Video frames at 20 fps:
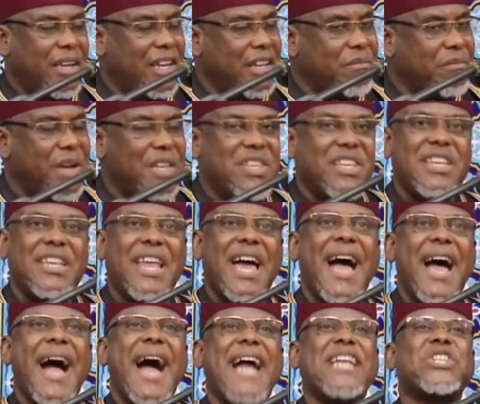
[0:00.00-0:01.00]
in
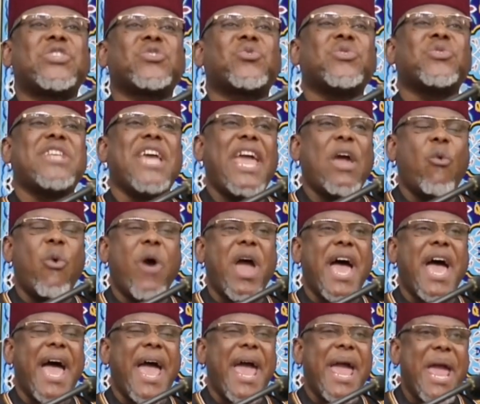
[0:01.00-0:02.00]
Medina, and today
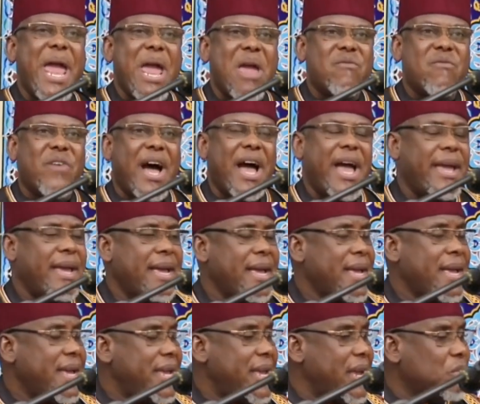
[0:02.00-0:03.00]

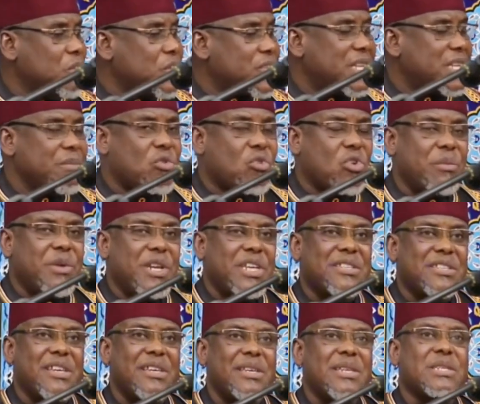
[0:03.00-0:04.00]
wherever a Muslim
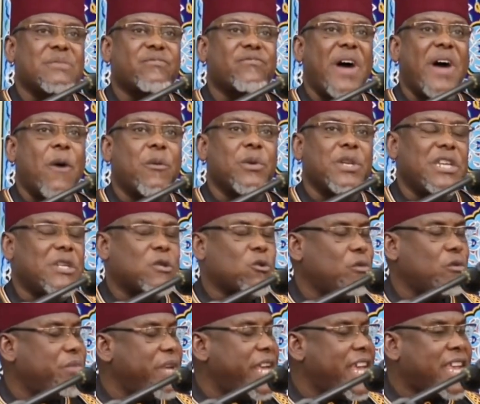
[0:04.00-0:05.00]
community is found, it
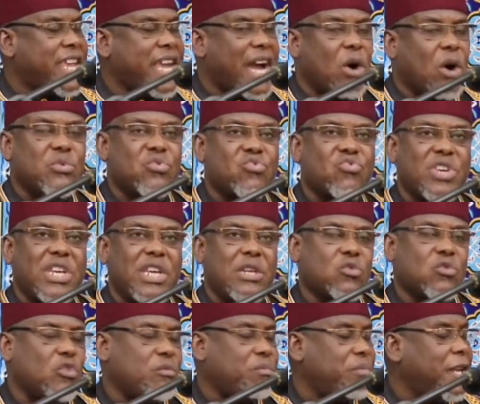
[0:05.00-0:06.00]
could be a country,
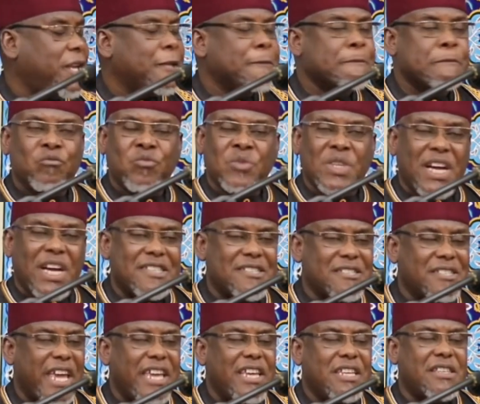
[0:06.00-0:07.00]
it could be a
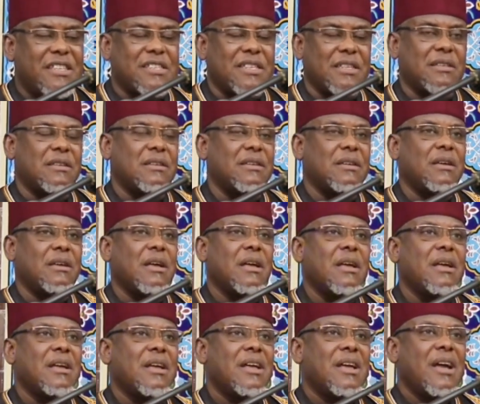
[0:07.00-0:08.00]
state,
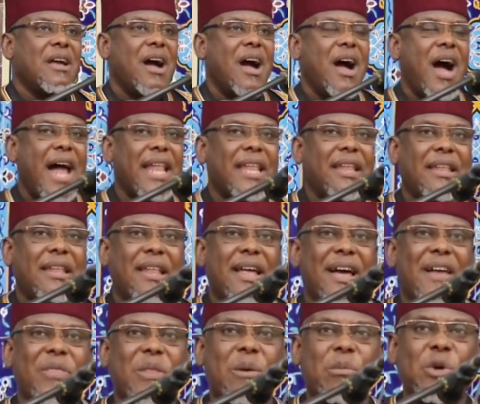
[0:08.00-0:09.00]

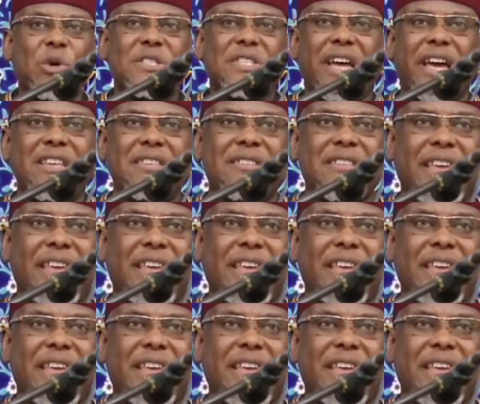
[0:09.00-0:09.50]
Allah the Most High